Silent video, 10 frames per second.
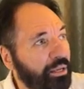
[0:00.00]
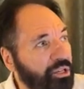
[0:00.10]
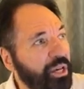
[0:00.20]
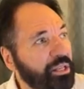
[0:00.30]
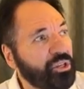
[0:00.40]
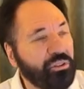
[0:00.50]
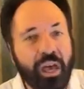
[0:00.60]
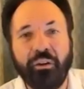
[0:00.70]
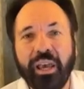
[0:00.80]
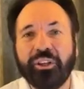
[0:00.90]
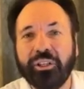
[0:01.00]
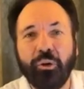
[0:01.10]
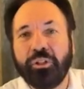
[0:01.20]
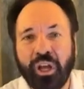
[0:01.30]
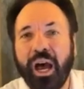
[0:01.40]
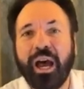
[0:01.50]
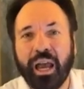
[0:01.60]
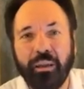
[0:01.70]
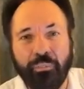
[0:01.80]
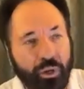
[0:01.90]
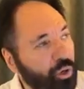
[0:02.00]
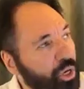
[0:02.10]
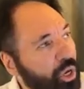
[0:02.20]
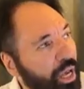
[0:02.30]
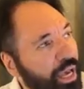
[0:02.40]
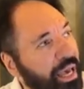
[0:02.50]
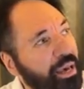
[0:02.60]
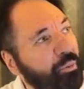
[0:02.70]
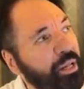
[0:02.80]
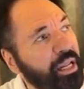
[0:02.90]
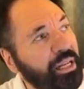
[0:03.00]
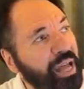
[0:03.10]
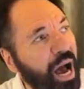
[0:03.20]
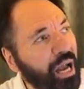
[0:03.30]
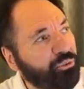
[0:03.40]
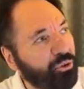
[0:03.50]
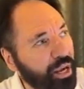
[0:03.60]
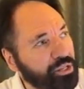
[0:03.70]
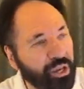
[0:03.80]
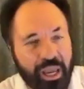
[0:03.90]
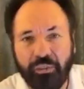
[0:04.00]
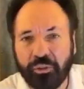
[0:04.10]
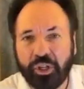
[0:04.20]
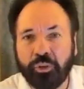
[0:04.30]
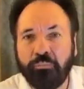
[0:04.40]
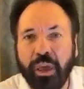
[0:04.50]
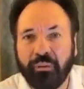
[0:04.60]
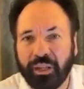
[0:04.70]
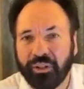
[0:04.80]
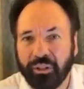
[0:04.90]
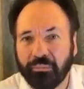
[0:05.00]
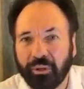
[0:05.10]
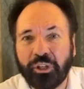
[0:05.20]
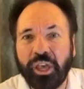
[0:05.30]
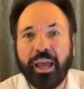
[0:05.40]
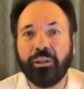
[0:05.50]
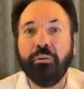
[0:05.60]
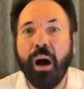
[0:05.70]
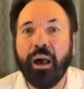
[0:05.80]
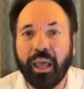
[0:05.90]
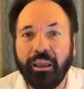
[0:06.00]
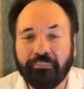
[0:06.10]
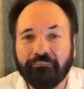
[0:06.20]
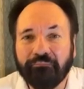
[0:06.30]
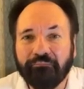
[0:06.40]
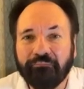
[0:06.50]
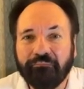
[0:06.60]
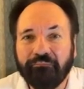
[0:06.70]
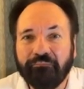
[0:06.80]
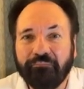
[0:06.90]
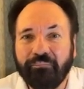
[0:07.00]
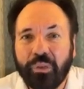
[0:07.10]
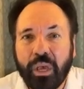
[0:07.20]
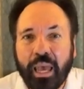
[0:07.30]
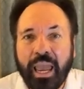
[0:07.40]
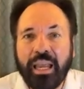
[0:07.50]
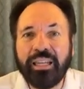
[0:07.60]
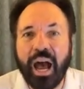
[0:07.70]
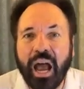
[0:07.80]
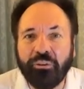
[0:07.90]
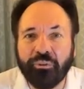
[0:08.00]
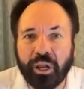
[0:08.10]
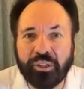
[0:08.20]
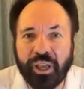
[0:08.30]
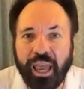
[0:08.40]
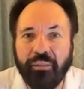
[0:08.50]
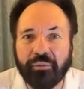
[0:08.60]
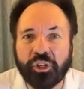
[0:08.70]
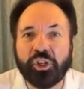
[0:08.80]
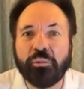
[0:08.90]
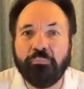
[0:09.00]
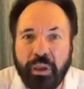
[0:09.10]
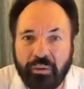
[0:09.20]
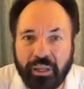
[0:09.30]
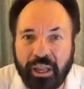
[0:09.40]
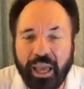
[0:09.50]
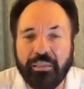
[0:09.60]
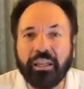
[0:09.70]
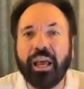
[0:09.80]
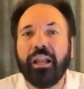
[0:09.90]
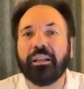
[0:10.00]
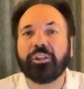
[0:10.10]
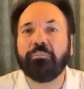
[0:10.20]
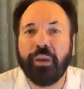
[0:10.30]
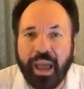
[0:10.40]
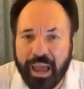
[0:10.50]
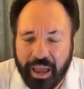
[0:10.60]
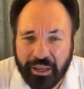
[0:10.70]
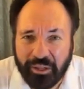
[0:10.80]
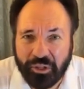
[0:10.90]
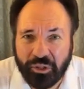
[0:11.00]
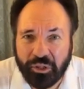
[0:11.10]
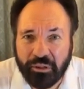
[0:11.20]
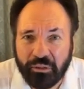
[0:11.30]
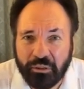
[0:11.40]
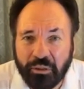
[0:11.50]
since there is no time, when he died for us in the spirit, because he had no body, he died for us in the spirit in the dateless past,